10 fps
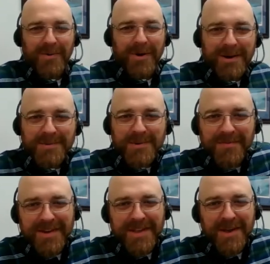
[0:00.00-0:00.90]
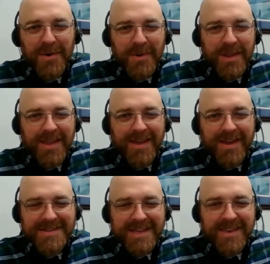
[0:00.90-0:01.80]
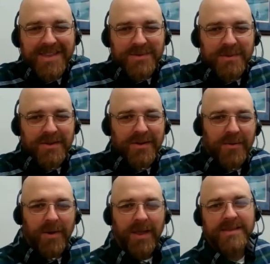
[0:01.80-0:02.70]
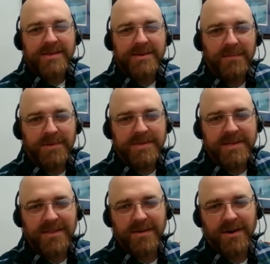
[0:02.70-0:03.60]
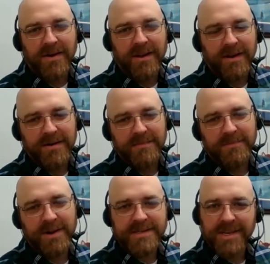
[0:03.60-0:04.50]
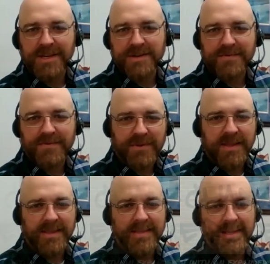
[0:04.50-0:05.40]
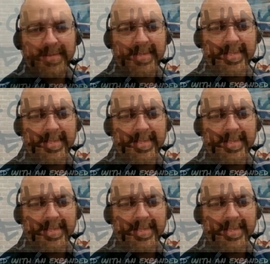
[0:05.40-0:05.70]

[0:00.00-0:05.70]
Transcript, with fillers: Welcome to our video. We decided this would be a great way to put together our presentation for the DPC